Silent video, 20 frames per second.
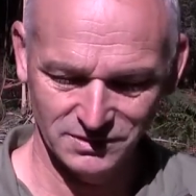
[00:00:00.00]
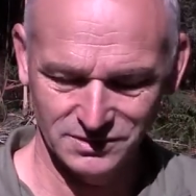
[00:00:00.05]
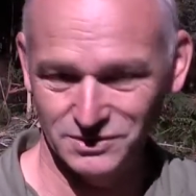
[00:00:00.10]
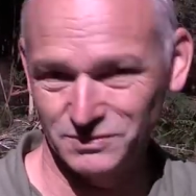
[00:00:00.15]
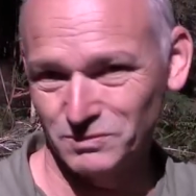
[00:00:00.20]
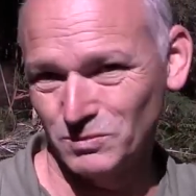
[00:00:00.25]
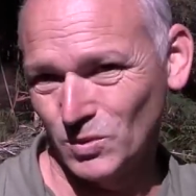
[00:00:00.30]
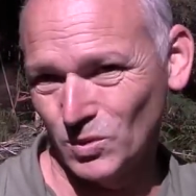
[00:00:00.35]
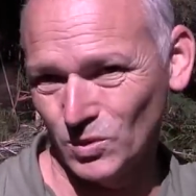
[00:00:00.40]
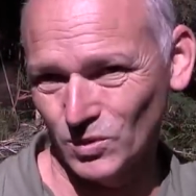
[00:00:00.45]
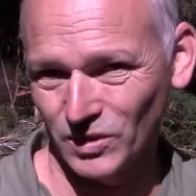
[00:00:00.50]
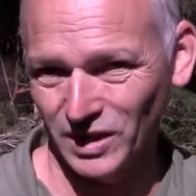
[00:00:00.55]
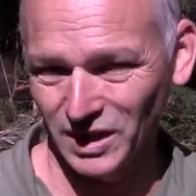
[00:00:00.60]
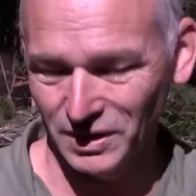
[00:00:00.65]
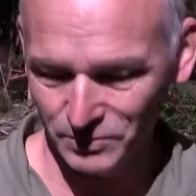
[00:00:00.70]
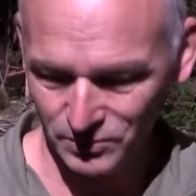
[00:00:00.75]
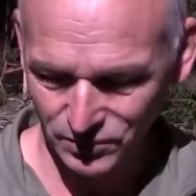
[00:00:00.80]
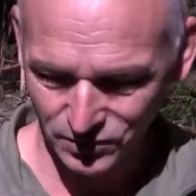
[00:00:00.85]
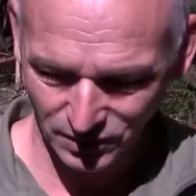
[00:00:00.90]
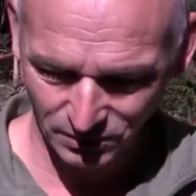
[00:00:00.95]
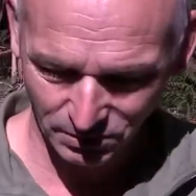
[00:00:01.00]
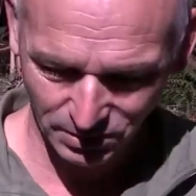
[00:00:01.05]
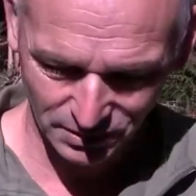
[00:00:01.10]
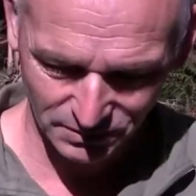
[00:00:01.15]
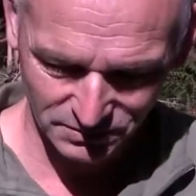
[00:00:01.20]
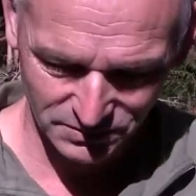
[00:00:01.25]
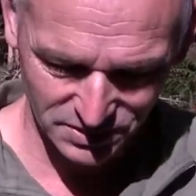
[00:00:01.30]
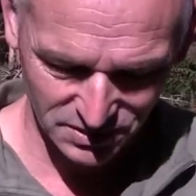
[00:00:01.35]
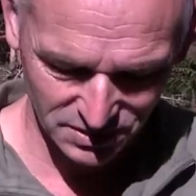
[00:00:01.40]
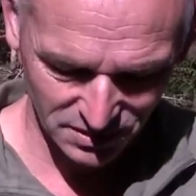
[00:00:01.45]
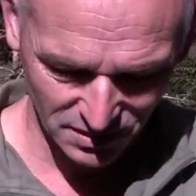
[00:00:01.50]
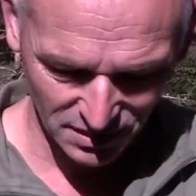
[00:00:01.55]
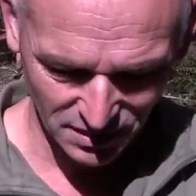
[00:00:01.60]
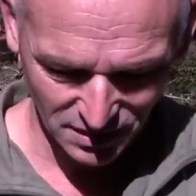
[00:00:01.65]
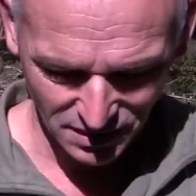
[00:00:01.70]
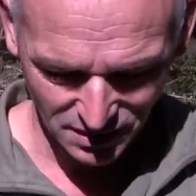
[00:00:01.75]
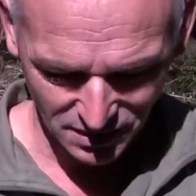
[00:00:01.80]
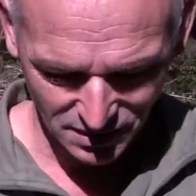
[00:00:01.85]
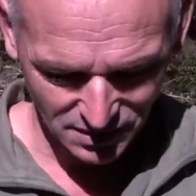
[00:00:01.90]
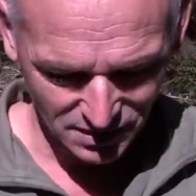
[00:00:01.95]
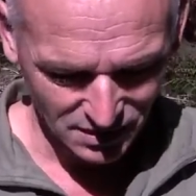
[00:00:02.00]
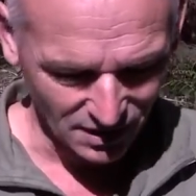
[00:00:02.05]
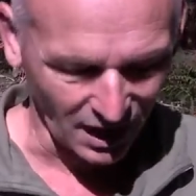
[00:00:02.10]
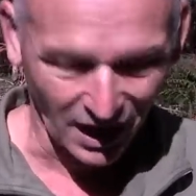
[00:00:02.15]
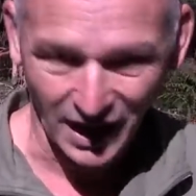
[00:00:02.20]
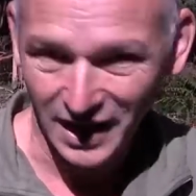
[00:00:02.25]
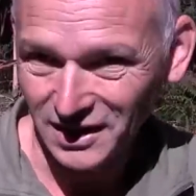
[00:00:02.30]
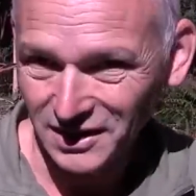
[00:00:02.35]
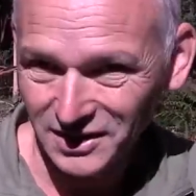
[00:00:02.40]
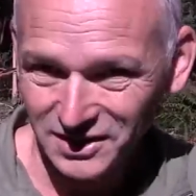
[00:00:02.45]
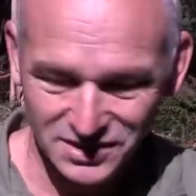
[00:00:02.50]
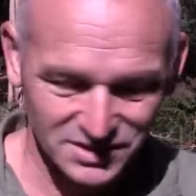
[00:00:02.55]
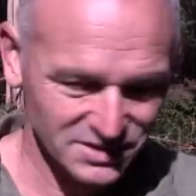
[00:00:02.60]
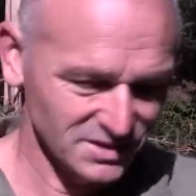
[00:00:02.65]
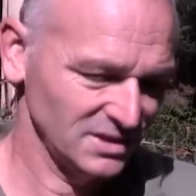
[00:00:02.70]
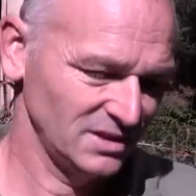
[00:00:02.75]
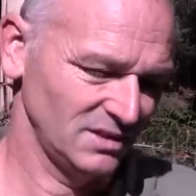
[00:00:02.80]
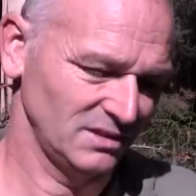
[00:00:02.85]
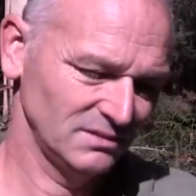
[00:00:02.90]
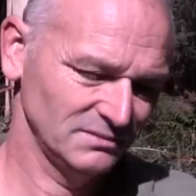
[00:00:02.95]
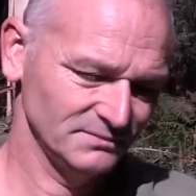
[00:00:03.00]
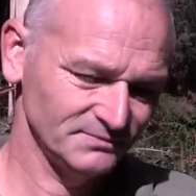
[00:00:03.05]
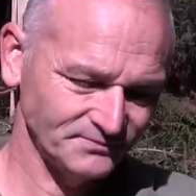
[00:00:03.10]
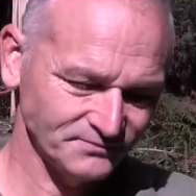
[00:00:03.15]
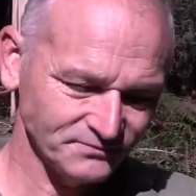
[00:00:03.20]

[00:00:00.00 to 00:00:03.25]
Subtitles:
There's moray problems, aliasing,